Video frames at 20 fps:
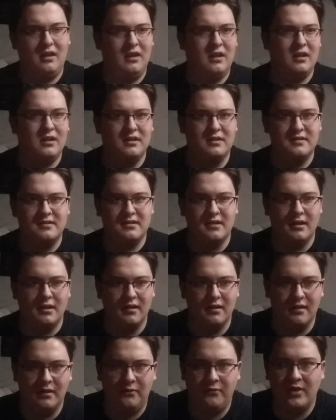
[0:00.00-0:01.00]
is
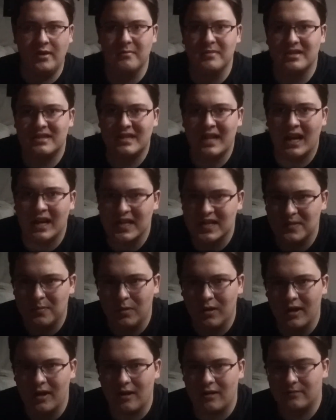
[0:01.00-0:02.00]
a famous tennis
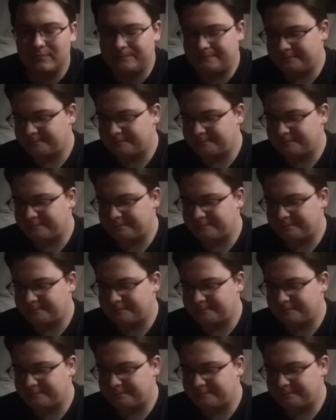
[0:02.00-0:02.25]
player.